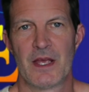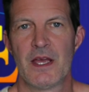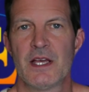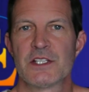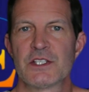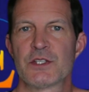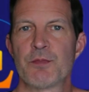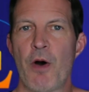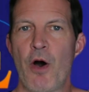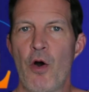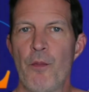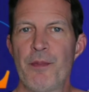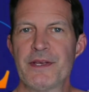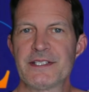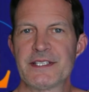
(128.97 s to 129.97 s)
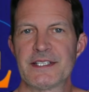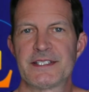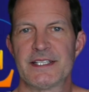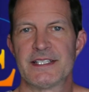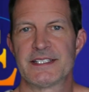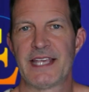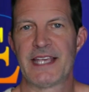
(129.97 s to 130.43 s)
Small
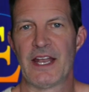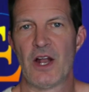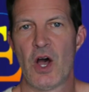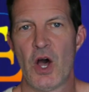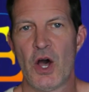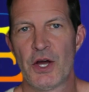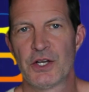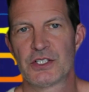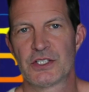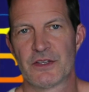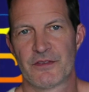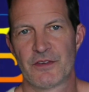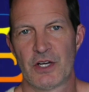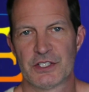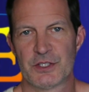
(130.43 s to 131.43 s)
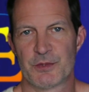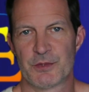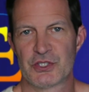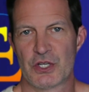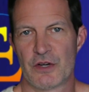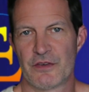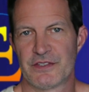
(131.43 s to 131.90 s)
businesses get hundreds of customer
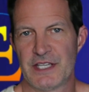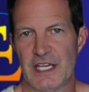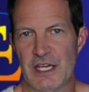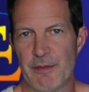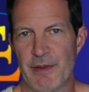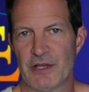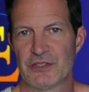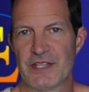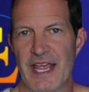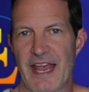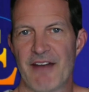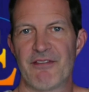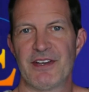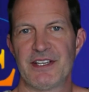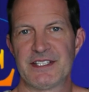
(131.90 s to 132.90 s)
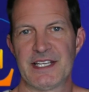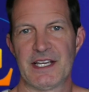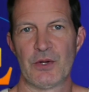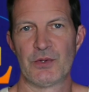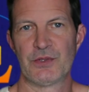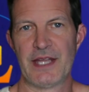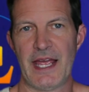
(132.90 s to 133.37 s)
service emails every
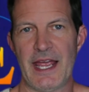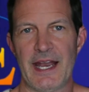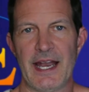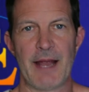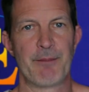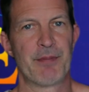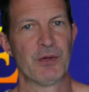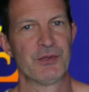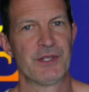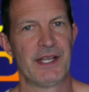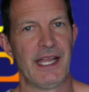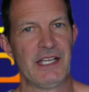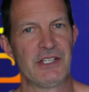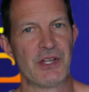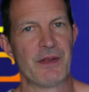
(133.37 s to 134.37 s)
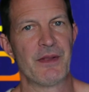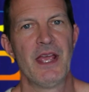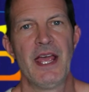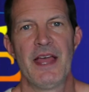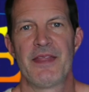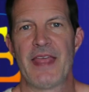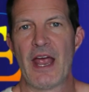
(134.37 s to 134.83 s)
single day. And I built an agent
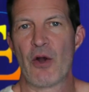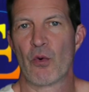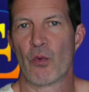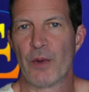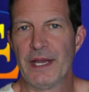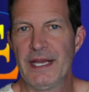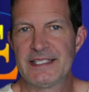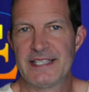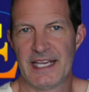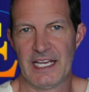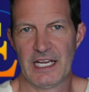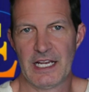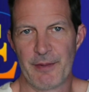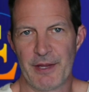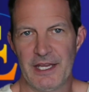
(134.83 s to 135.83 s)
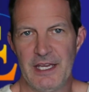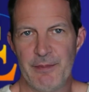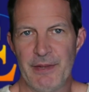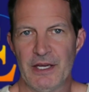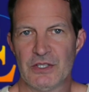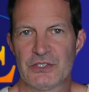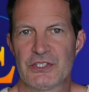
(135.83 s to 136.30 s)
that reads incoming
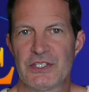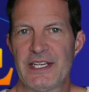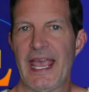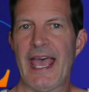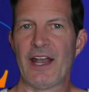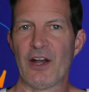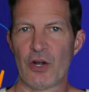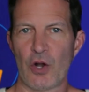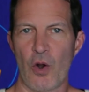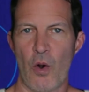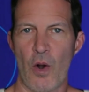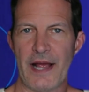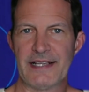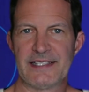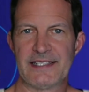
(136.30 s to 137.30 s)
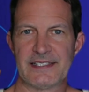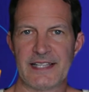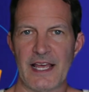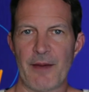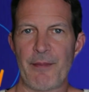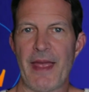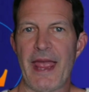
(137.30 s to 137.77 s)
emails, categorizes
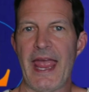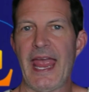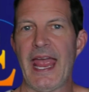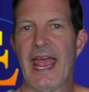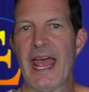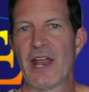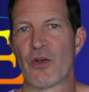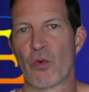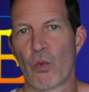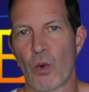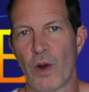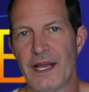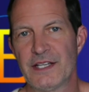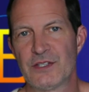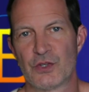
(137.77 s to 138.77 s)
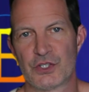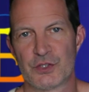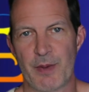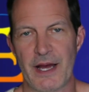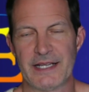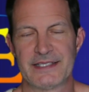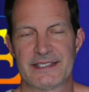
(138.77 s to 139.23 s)
them, and writes
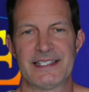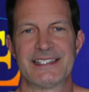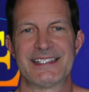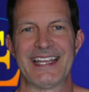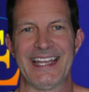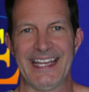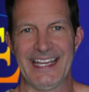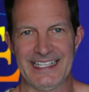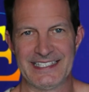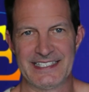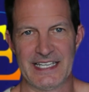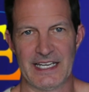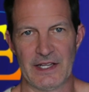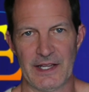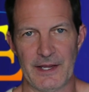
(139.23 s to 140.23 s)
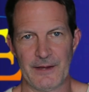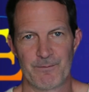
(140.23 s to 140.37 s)
responses instantly.